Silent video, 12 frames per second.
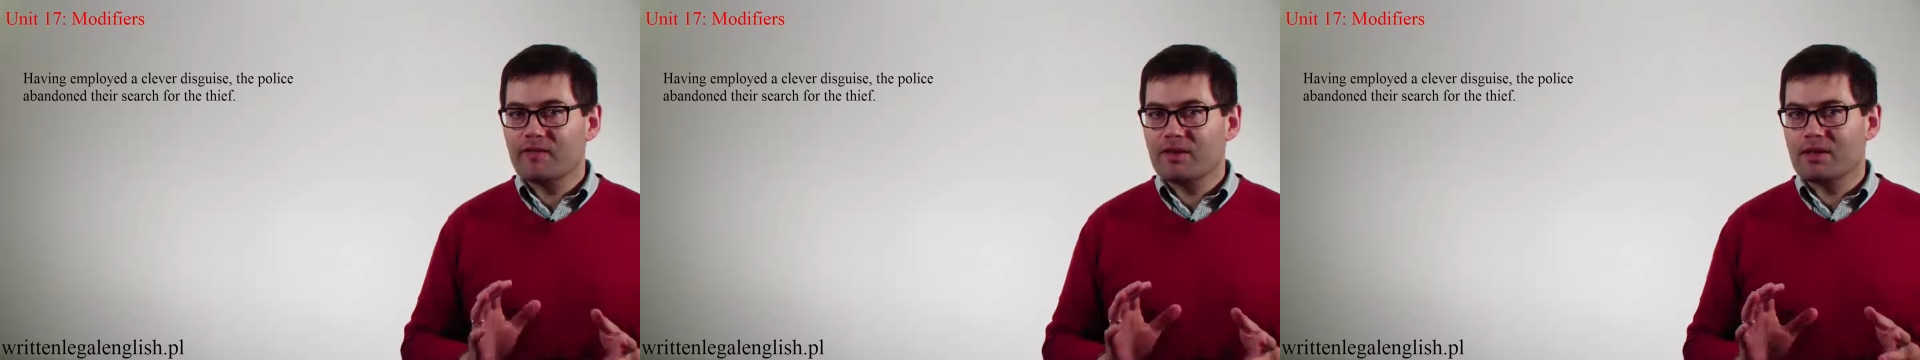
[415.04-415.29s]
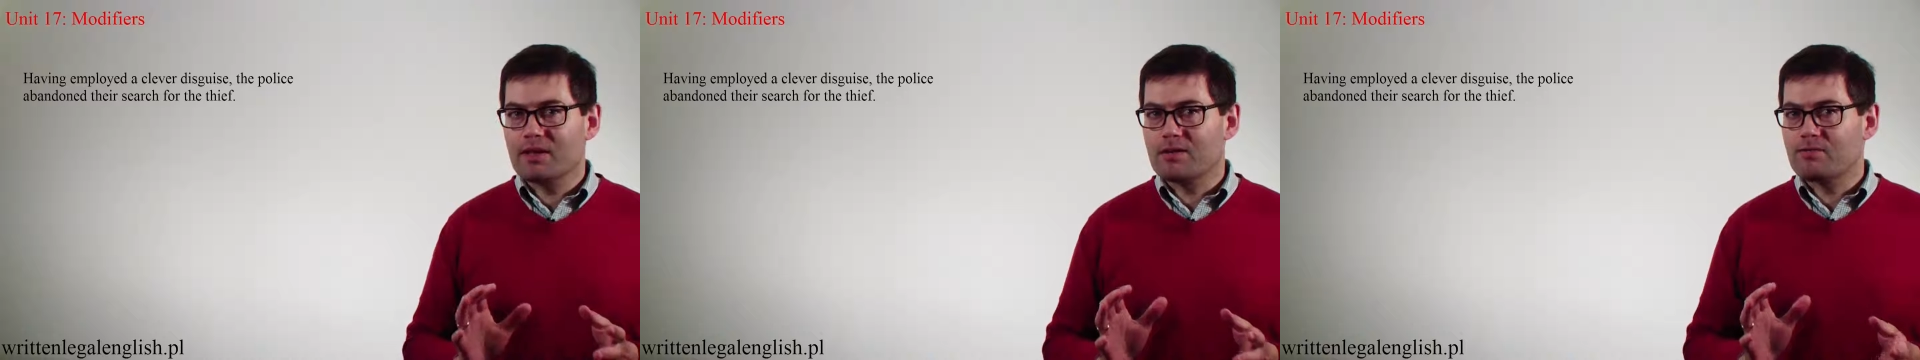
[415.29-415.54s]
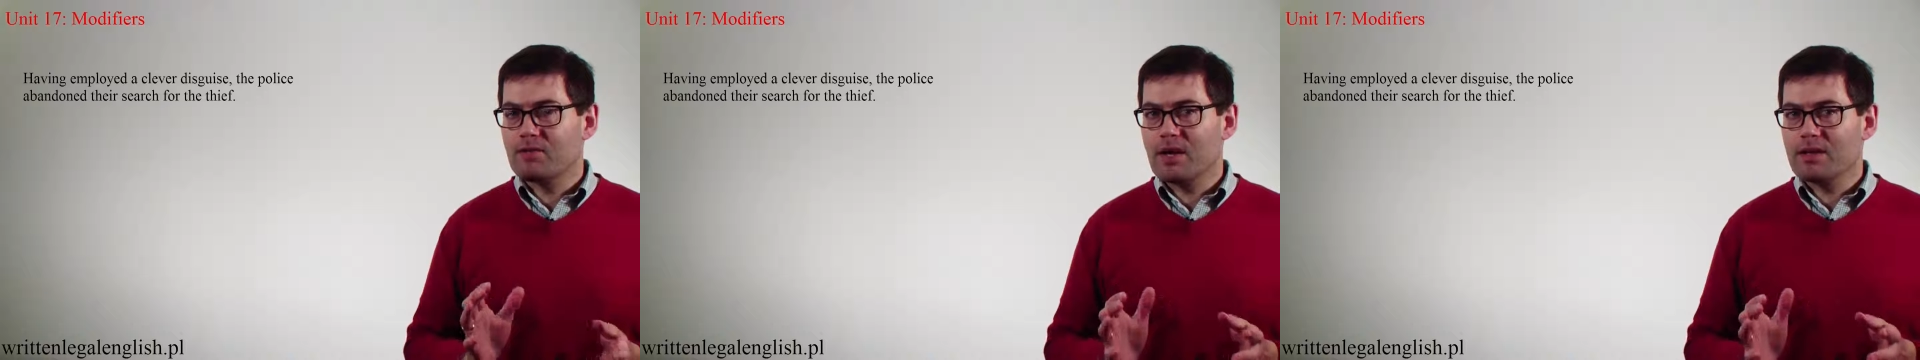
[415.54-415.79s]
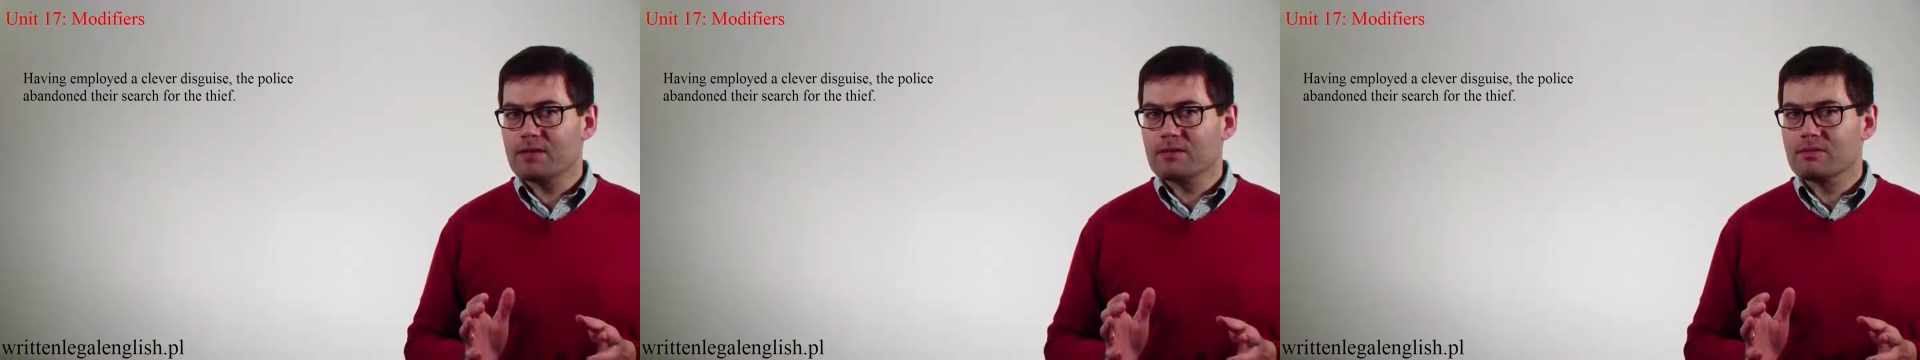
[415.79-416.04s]
fit, right?
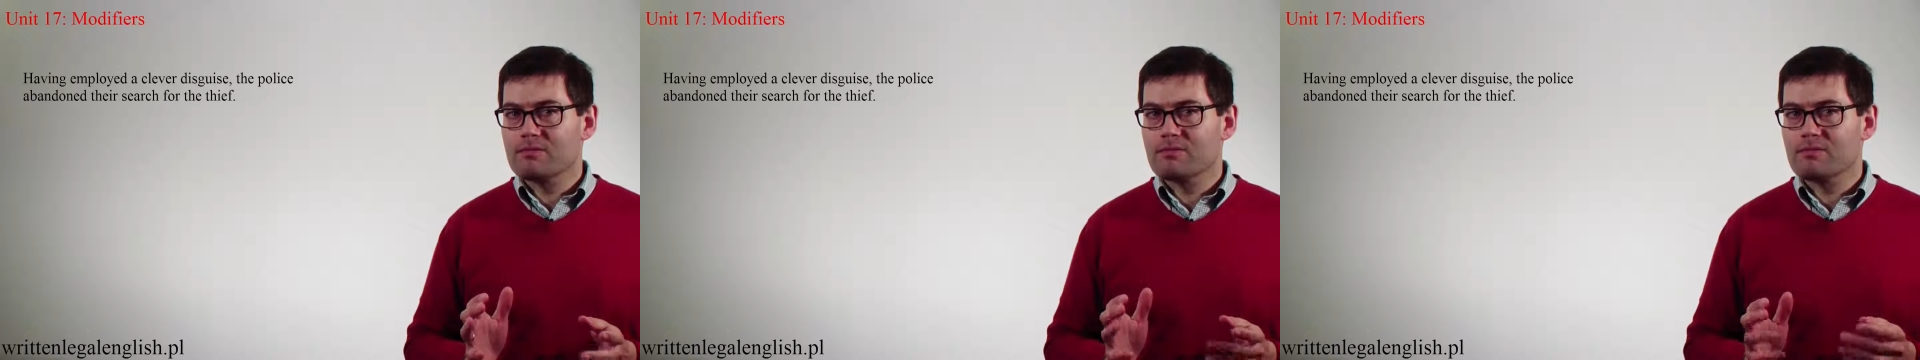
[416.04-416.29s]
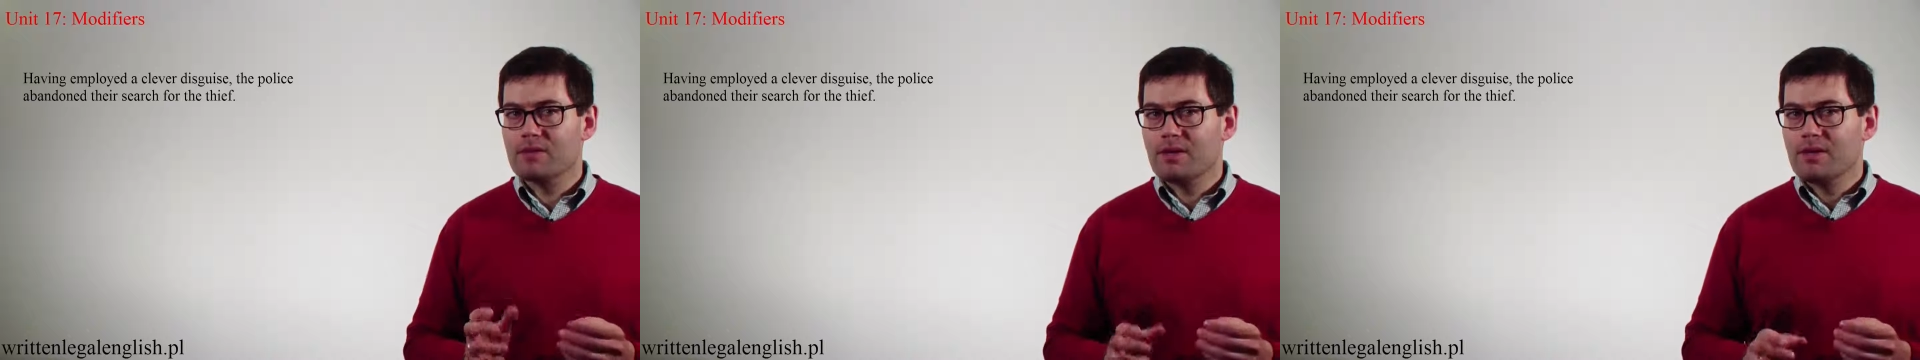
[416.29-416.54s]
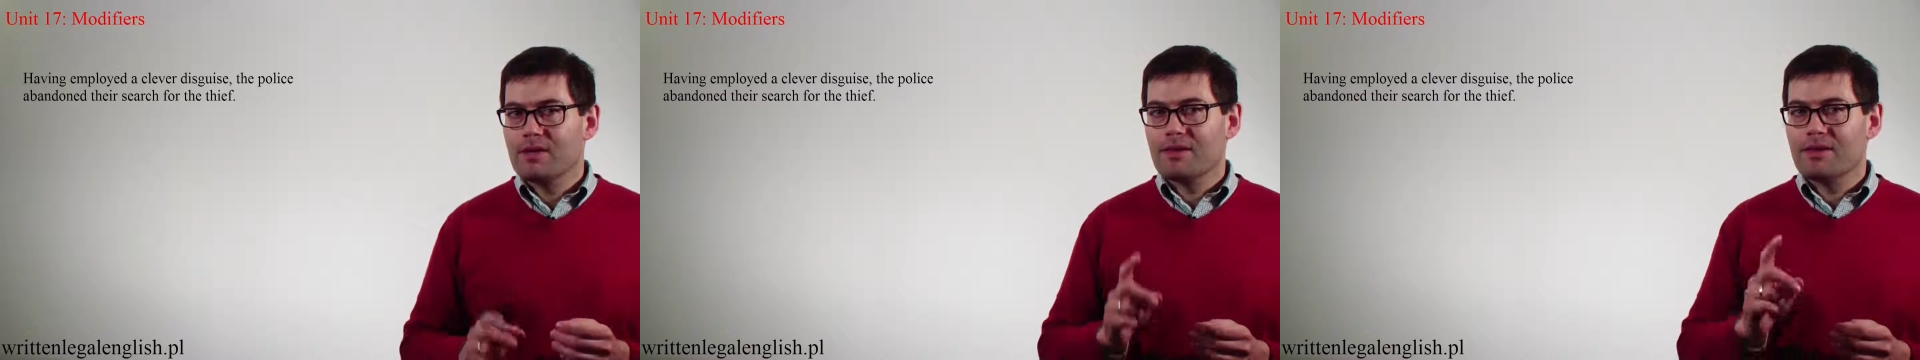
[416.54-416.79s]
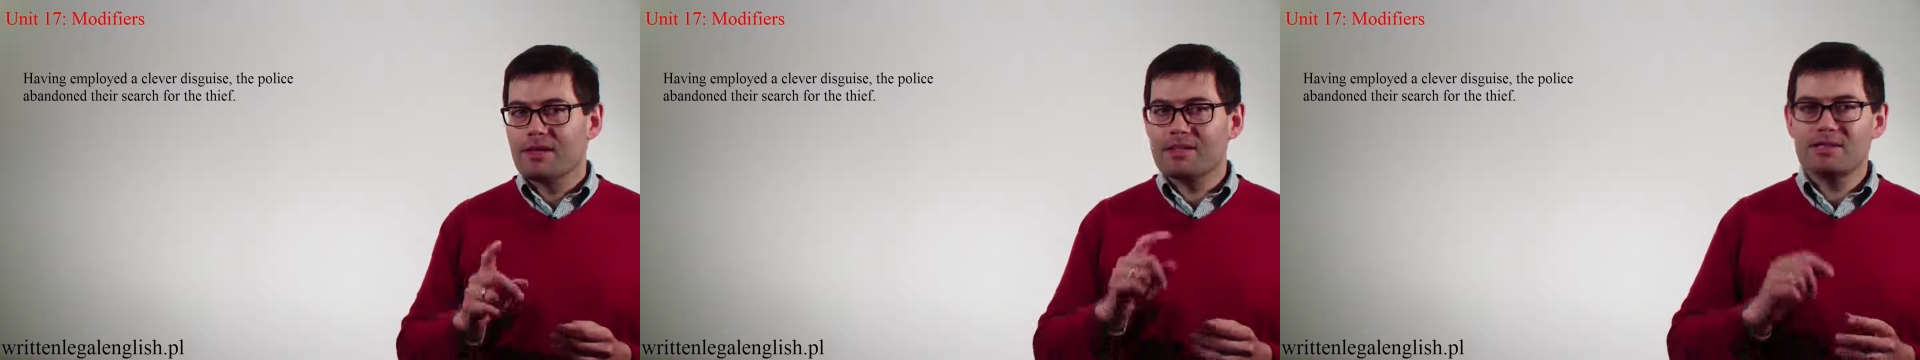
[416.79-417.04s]

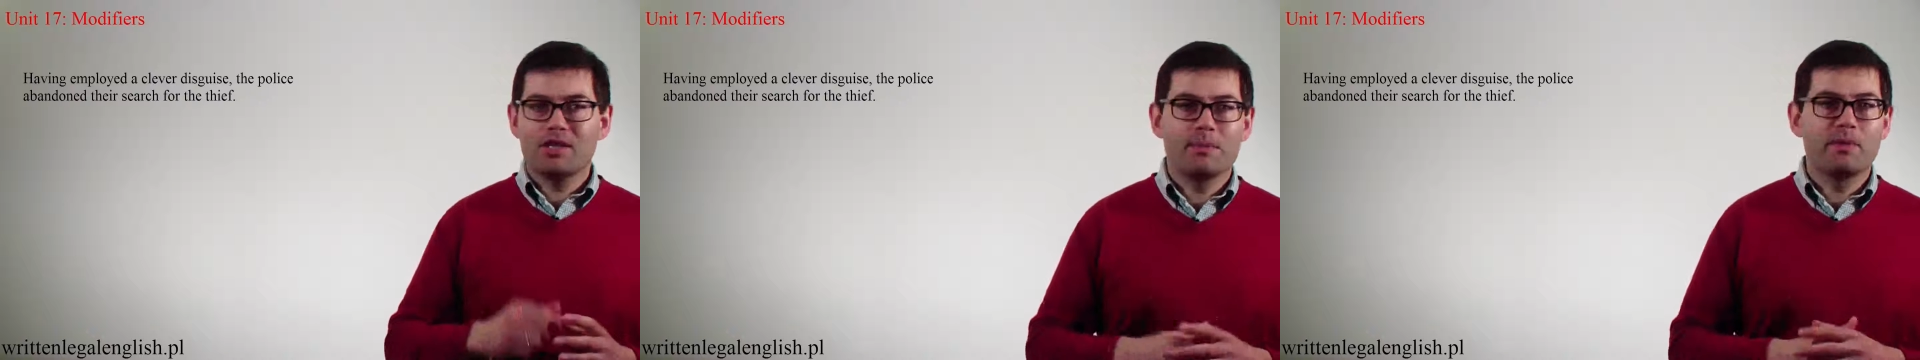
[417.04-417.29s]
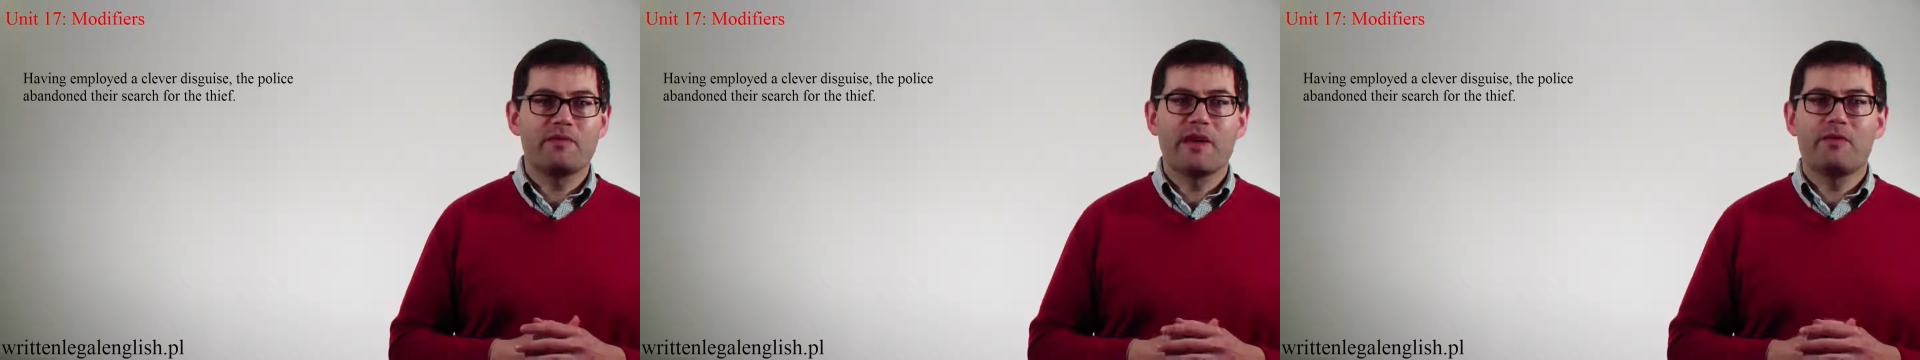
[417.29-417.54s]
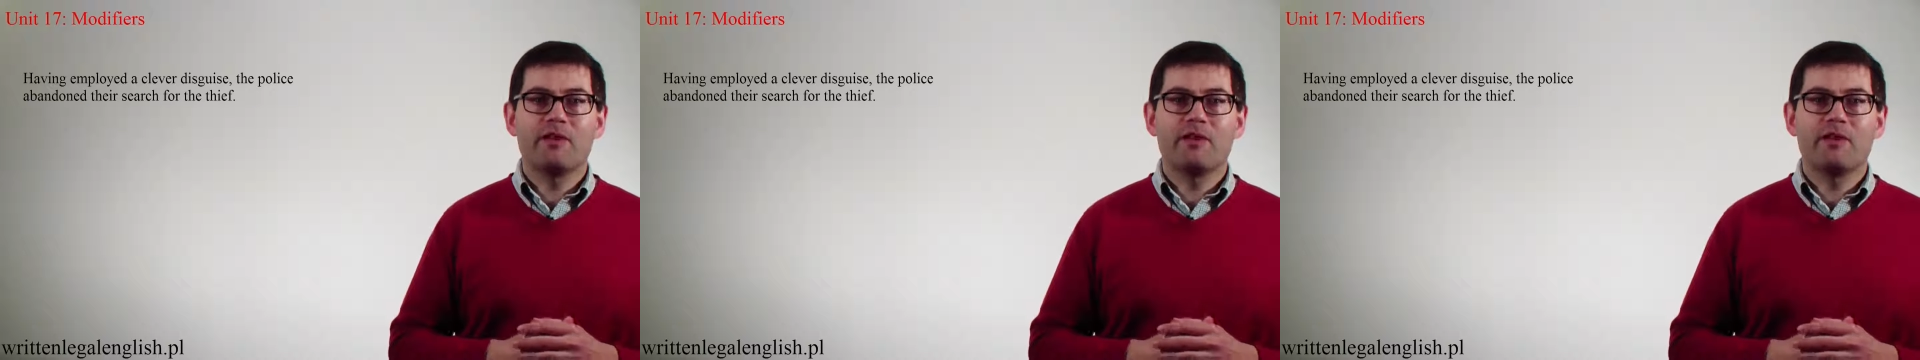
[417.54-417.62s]
This type of error